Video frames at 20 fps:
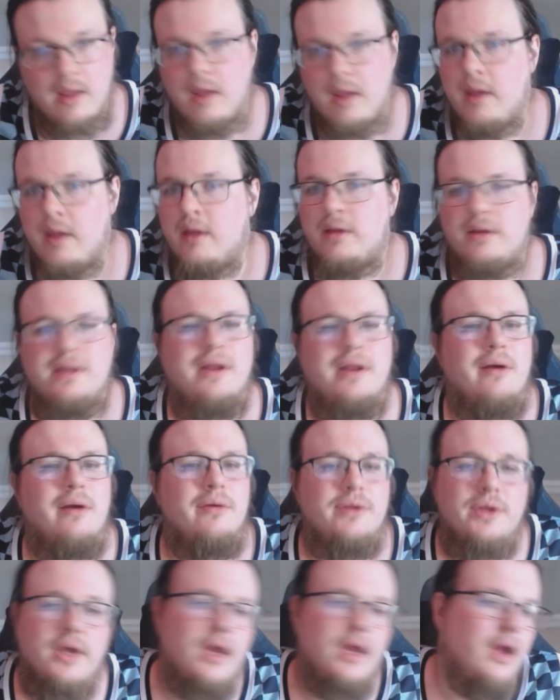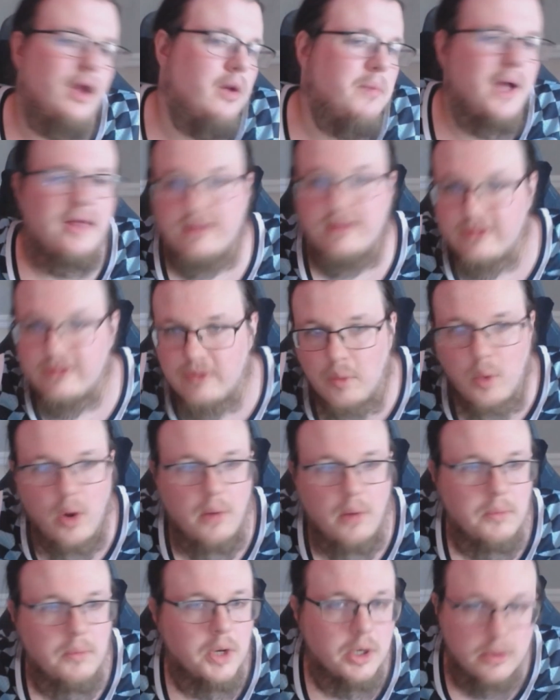You know, you can go buy things at
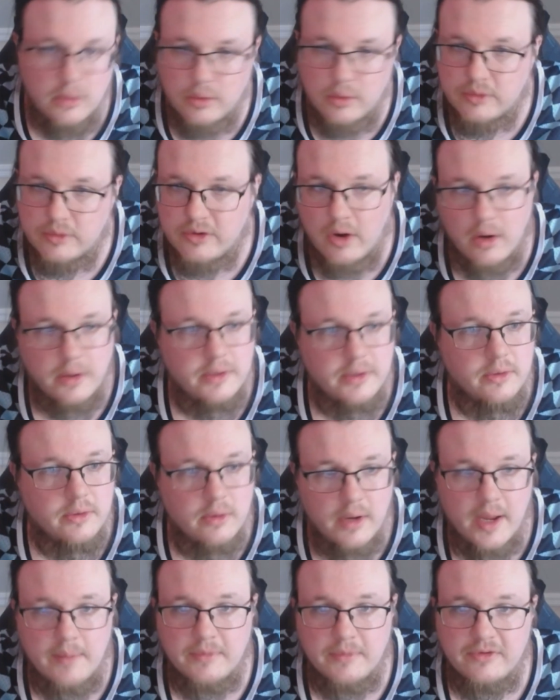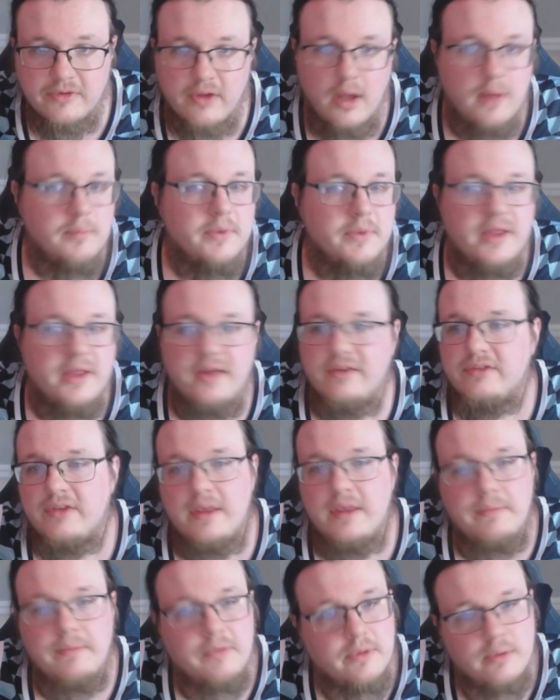Walmart or Target or Amazon, but that doesn't
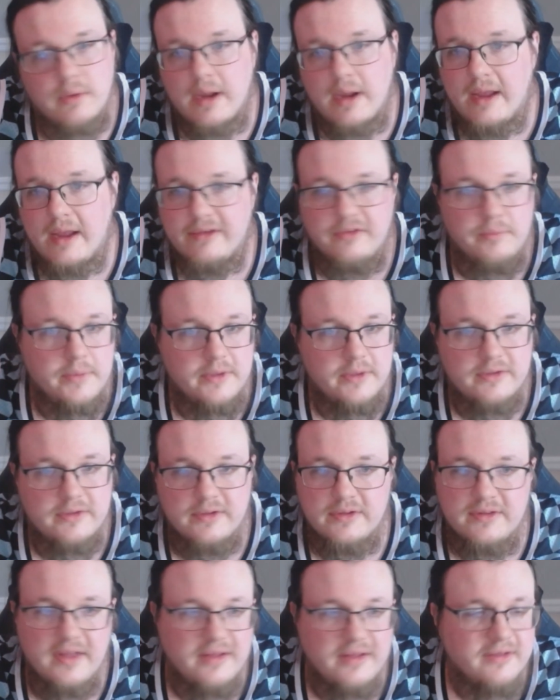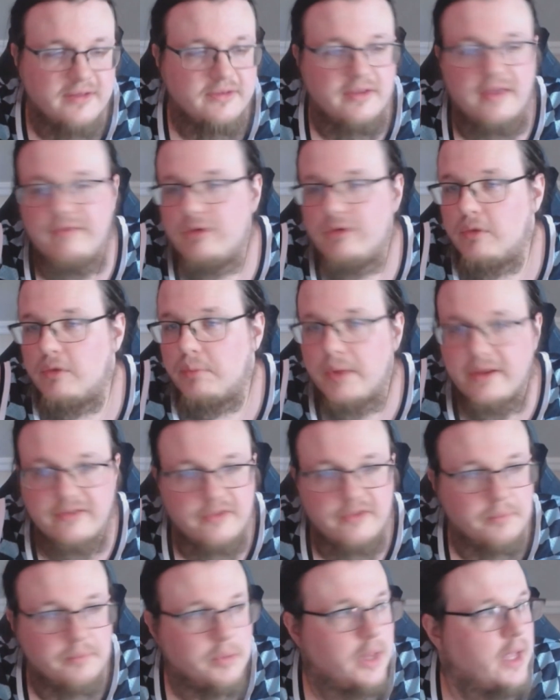keep the little guys in business. That doesn't give you a place
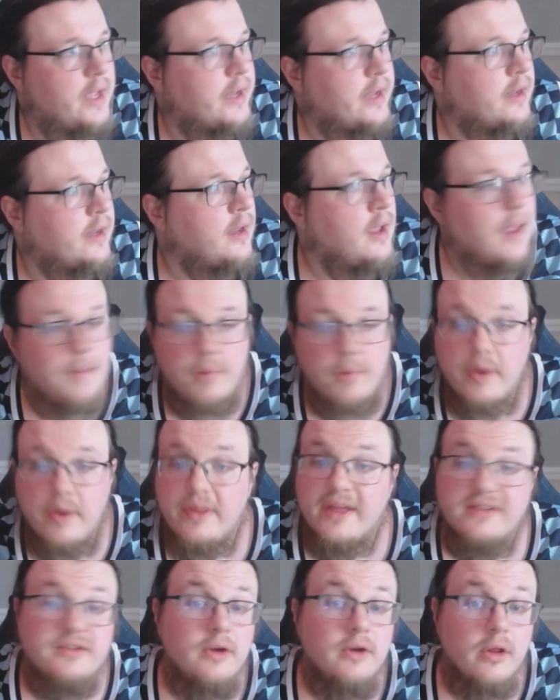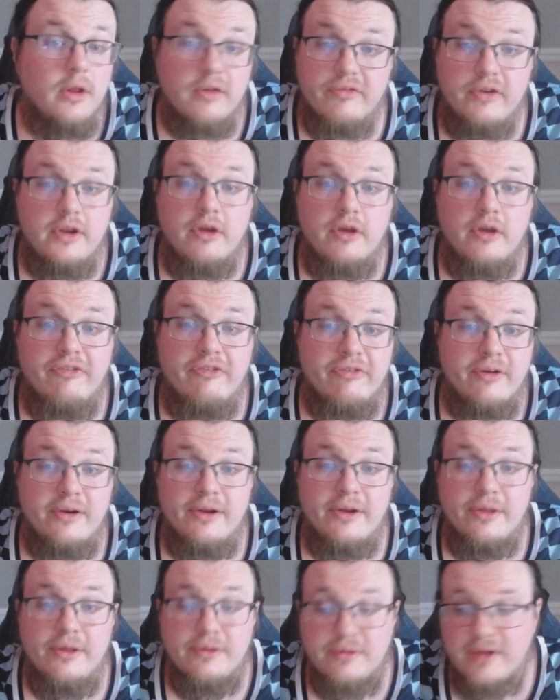to play. But that's another video
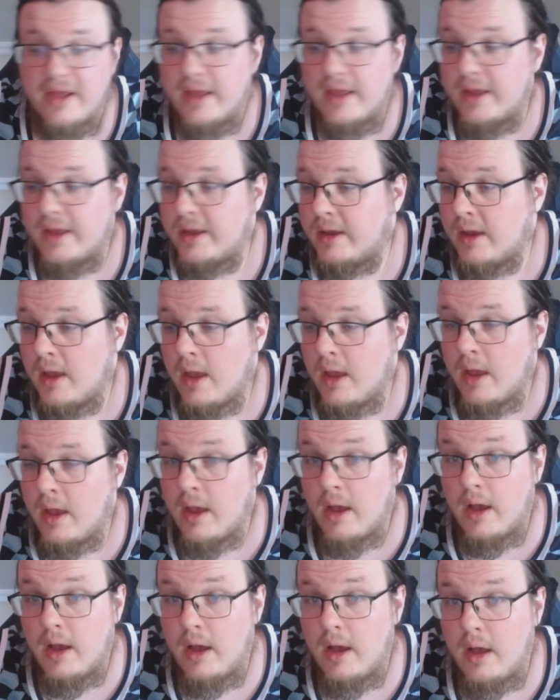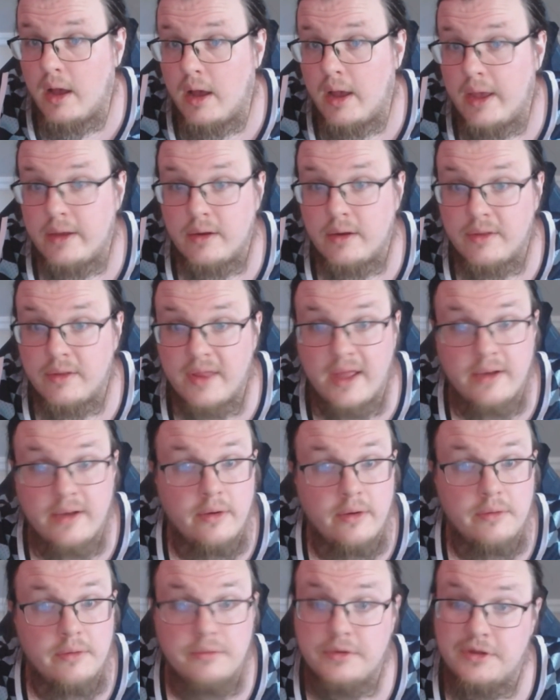another day. And on that
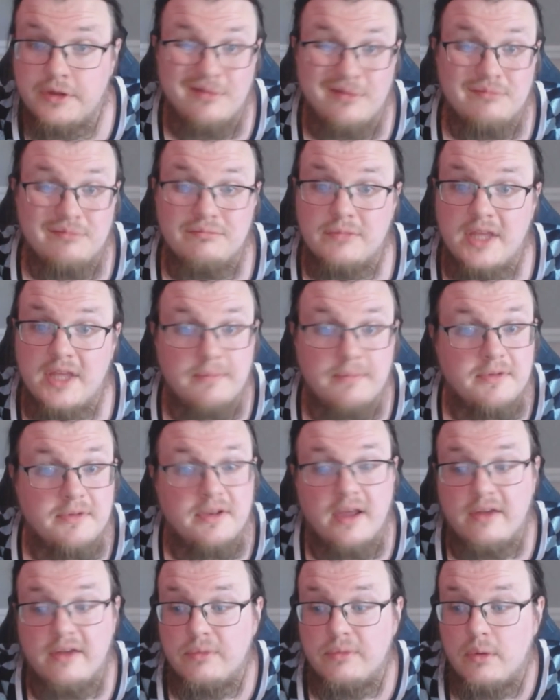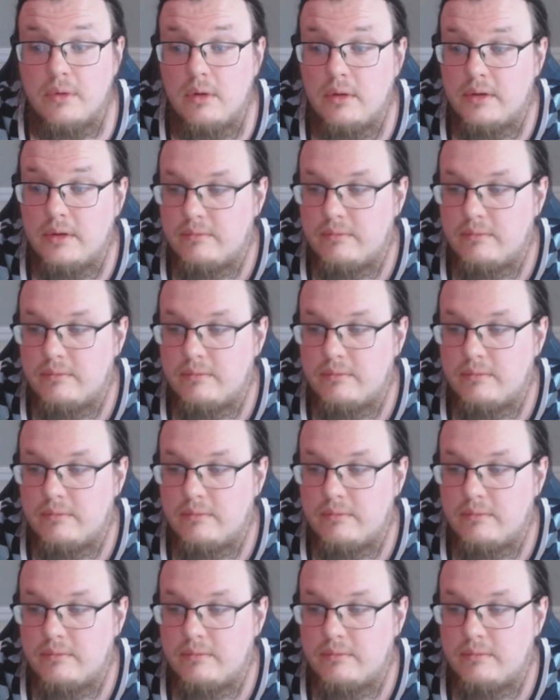note, keep the dice rolling.